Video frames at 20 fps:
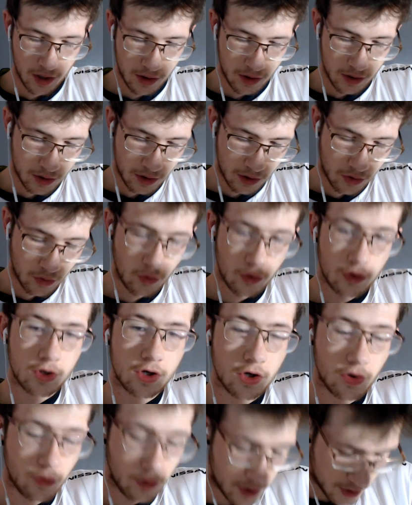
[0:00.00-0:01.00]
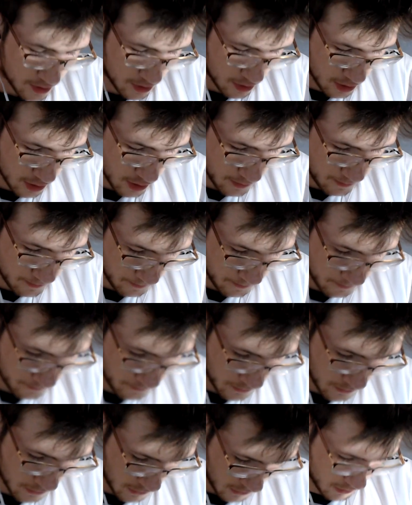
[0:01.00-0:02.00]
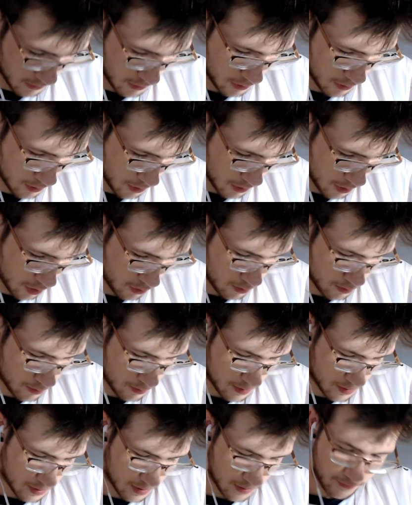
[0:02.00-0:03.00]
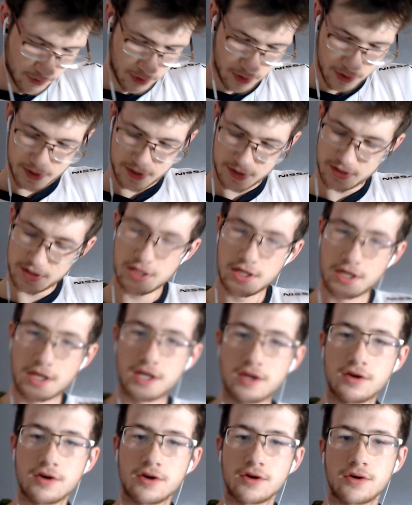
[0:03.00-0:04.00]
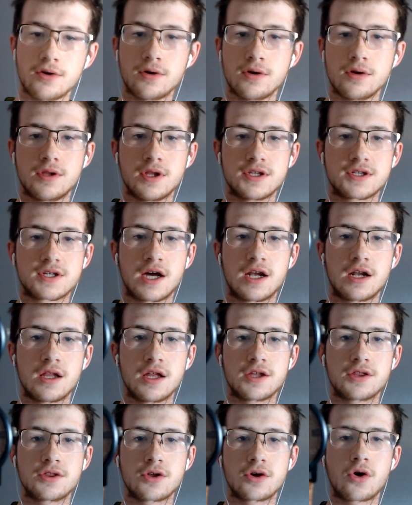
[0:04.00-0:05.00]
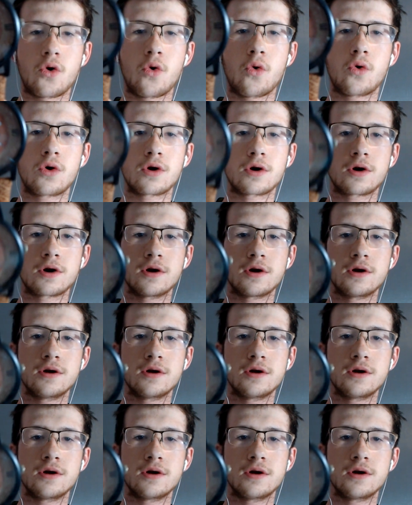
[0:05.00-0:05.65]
look when it's on. Oh, if you can see here, that's kind of like the core